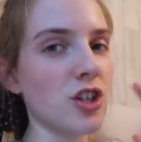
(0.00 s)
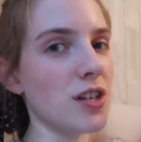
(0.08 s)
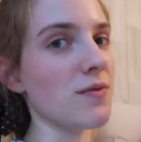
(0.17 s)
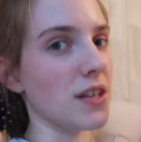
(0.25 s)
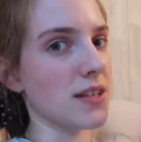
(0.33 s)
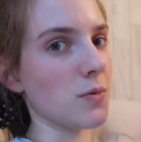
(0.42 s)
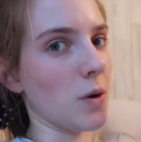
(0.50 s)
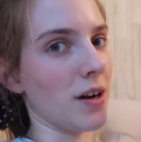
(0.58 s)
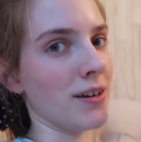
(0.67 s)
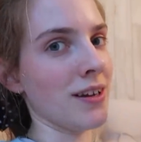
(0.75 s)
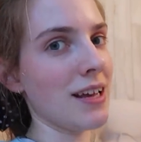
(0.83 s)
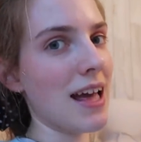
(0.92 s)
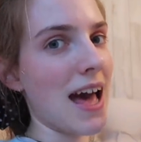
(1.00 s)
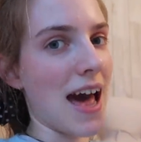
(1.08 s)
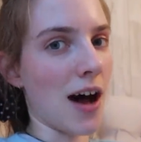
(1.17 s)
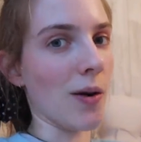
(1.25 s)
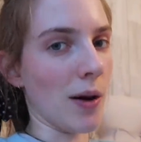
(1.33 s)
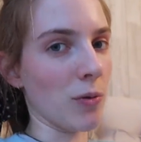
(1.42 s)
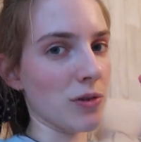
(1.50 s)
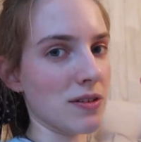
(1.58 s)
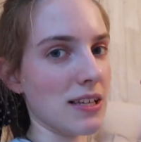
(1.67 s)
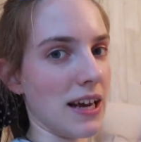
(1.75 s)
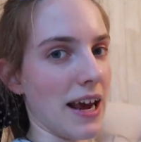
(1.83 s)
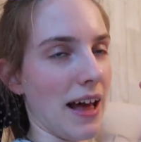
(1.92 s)
achieve this one how I
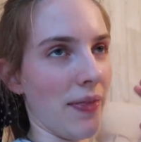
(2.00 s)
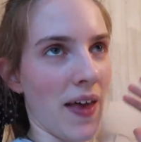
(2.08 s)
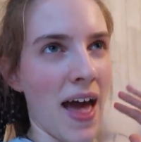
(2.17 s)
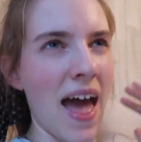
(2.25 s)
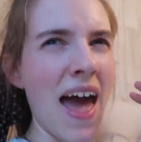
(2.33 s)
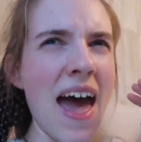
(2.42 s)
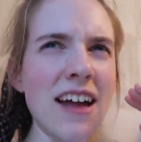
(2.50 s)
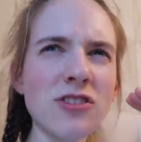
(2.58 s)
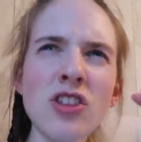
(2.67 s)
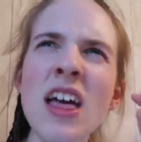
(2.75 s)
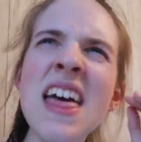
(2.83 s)
wanted it. And the hair